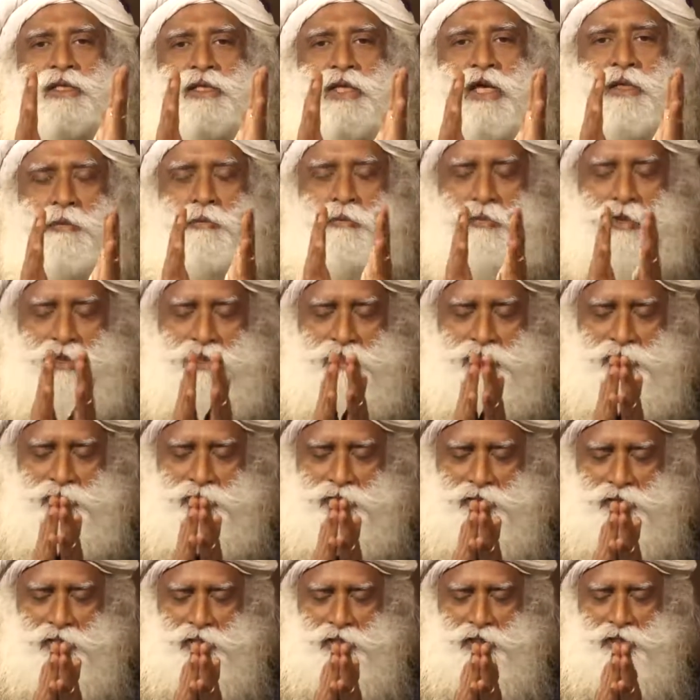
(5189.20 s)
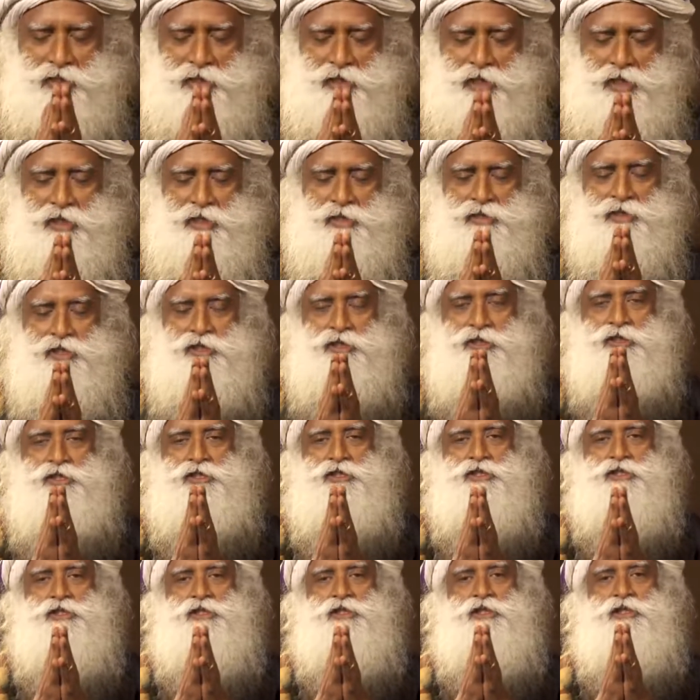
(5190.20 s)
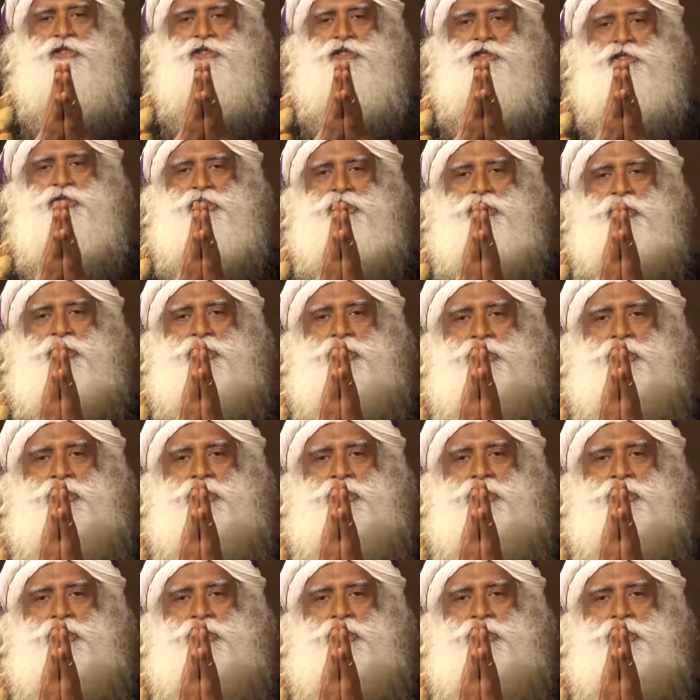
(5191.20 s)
That means there is a distinct